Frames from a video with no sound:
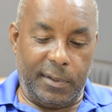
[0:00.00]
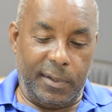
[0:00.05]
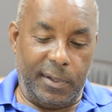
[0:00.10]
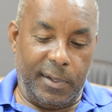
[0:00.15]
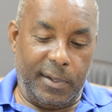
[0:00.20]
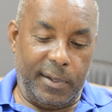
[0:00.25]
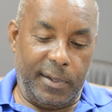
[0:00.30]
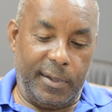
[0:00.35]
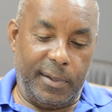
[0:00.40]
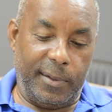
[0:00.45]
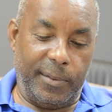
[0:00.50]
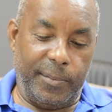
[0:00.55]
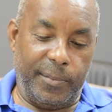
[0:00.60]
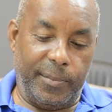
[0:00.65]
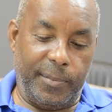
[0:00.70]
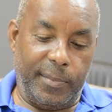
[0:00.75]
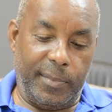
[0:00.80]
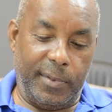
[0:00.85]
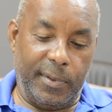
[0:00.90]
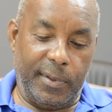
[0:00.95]

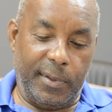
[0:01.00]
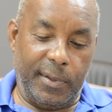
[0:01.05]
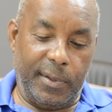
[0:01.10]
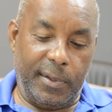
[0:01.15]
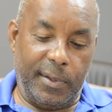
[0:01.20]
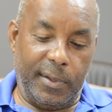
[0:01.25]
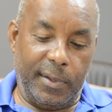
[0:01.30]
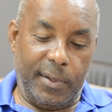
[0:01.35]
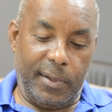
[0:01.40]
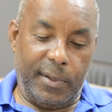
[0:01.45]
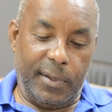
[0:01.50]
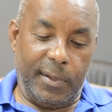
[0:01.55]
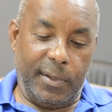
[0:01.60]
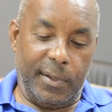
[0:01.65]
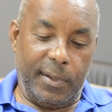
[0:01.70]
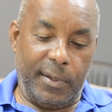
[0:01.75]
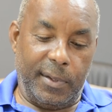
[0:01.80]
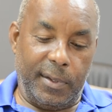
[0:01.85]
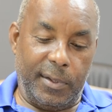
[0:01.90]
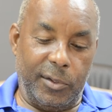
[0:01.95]
um,
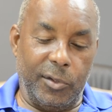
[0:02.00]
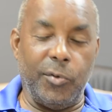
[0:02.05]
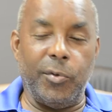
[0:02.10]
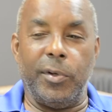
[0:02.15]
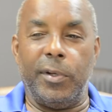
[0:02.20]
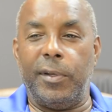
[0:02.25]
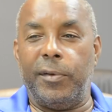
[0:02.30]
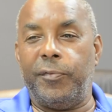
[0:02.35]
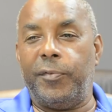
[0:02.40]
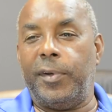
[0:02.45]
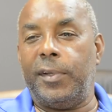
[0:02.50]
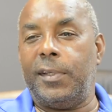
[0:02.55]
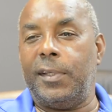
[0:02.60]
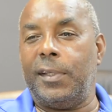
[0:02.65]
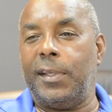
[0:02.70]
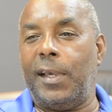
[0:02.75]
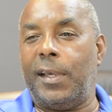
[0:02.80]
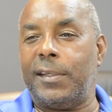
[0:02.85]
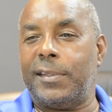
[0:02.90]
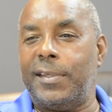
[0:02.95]
and you were the
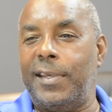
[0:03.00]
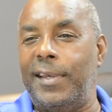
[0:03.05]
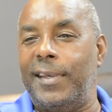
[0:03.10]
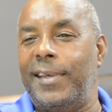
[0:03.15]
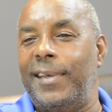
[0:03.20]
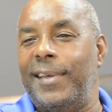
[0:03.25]
invited guest